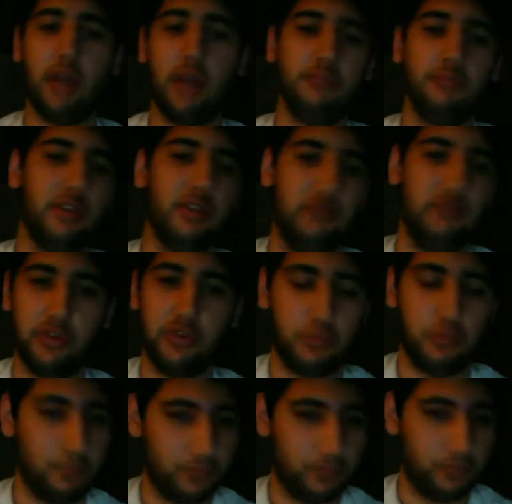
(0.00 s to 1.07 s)
if
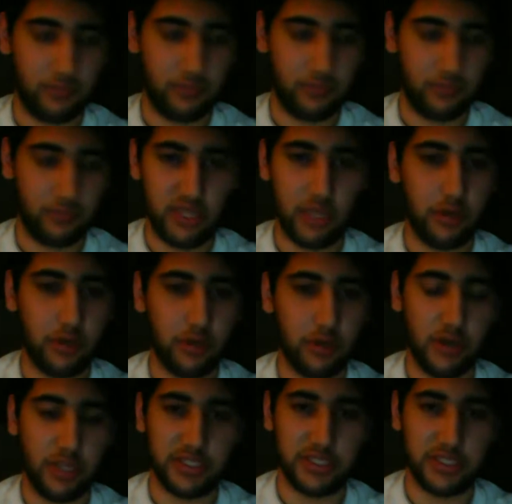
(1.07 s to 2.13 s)
you hear
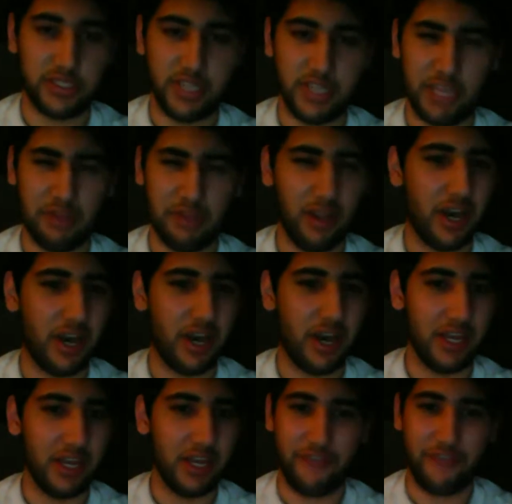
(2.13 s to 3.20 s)
his name a
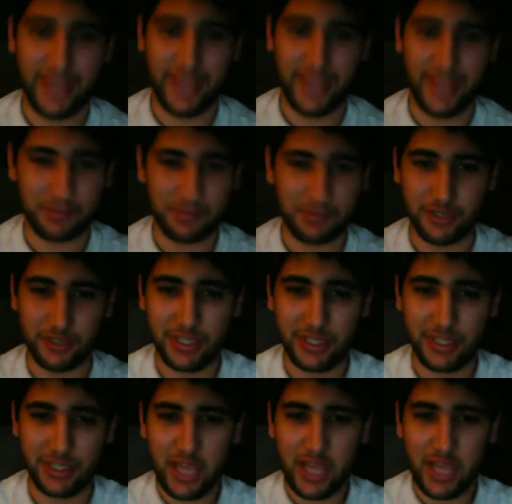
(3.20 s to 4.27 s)
lot in
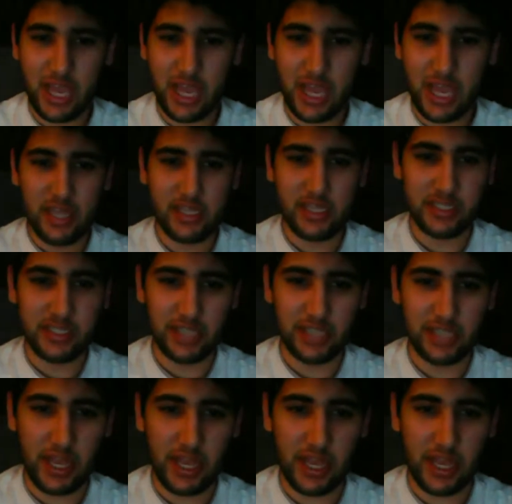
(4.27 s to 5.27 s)
Facebook, is